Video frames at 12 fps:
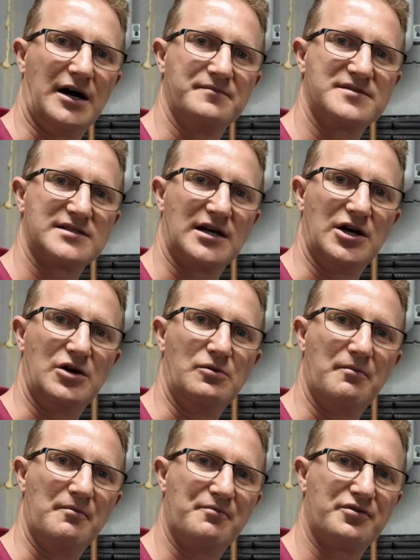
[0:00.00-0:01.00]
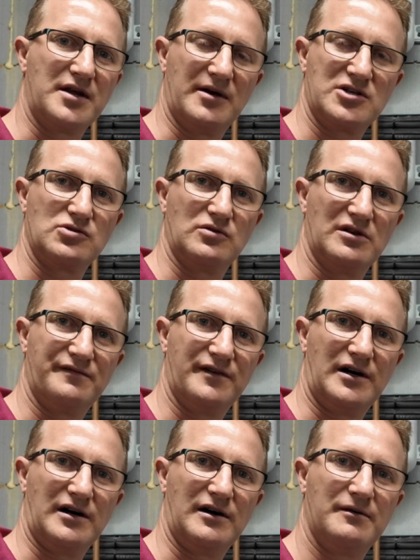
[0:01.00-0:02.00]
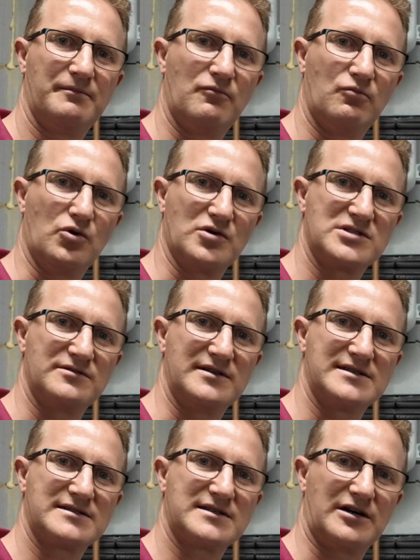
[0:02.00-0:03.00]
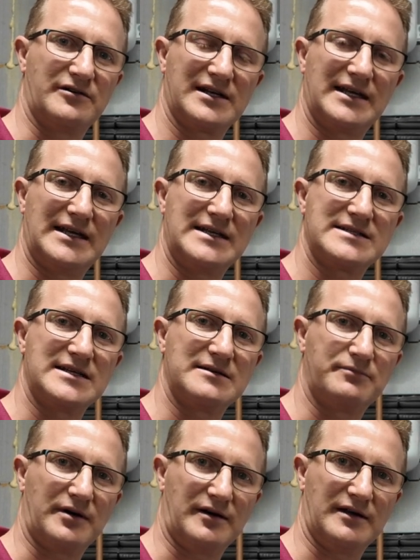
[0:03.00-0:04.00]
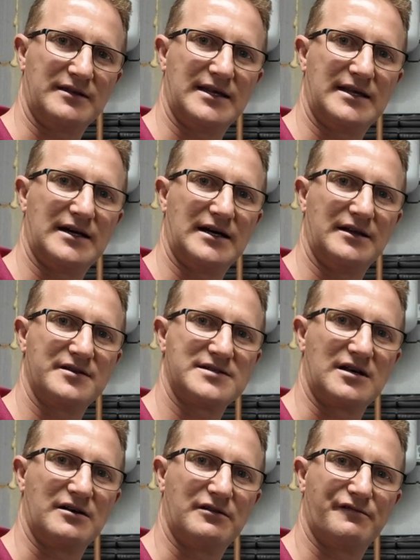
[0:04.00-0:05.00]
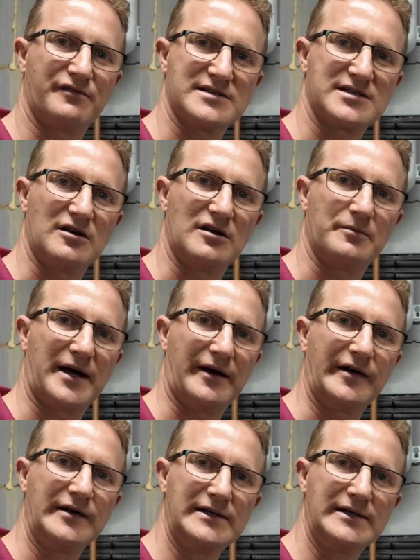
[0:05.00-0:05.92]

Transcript: So pretty much all of our water is currently heated by the free solar power.